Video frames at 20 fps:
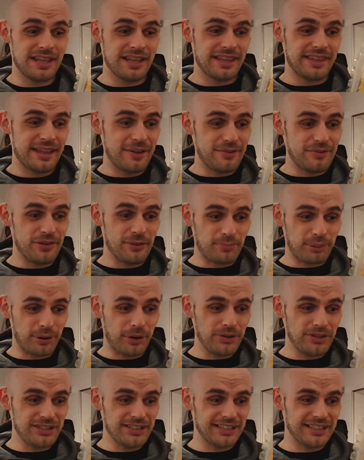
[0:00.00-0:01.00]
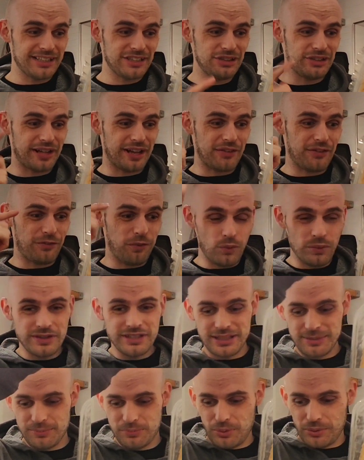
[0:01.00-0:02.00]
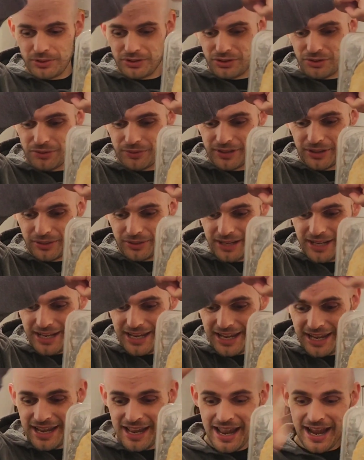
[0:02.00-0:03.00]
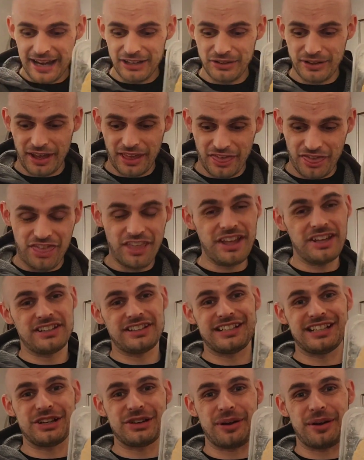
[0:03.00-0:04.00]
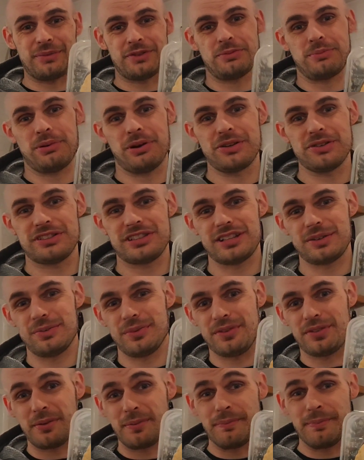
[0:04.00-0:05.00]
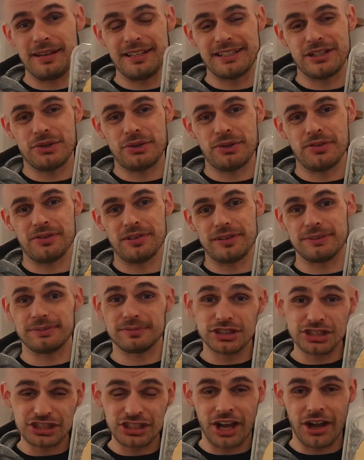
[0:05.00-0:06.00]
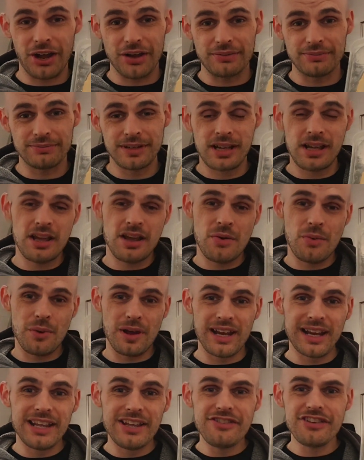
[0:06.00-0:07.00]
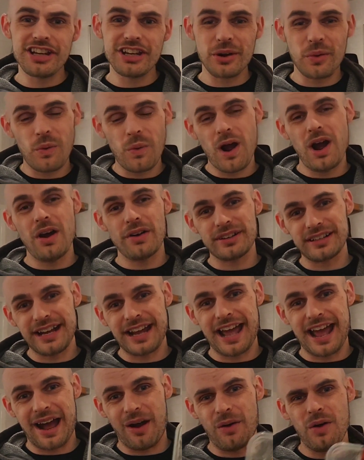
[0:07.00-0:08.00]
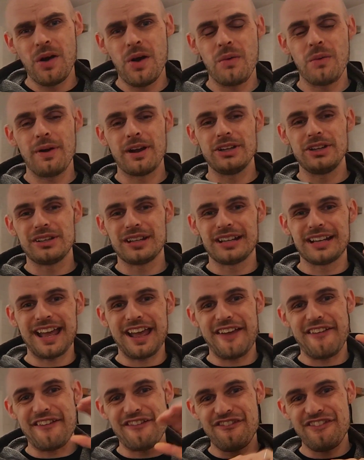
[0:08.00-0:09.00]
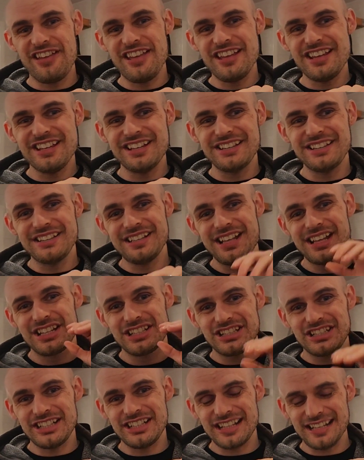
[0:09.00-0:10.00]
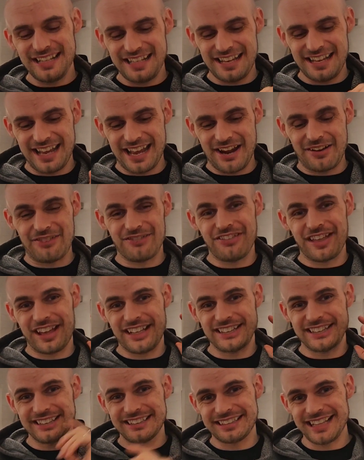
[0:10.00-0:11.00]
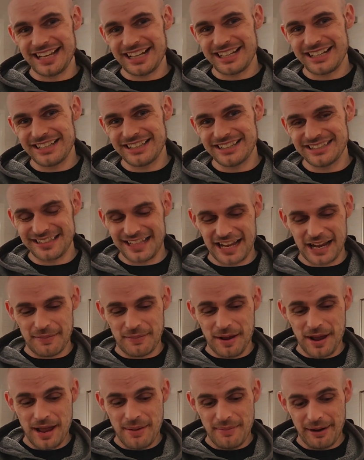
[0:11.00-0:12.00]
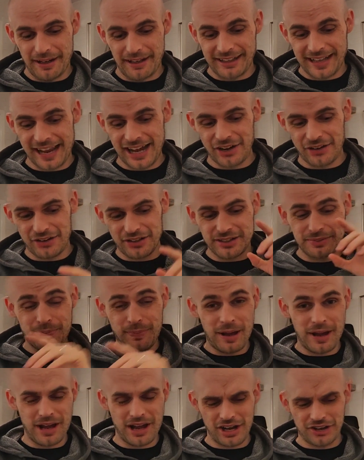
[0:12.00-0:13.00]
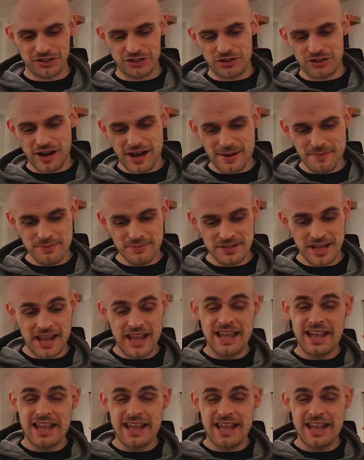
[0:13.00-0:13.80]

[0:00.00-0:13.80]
Then for the protein, you get 14.3 on here, and you get 13 grams of protein with the meat equivalent. So we're living in a world now where you can get a vegan chicken Kiev that is exactly the same amount of calories per 100 grams,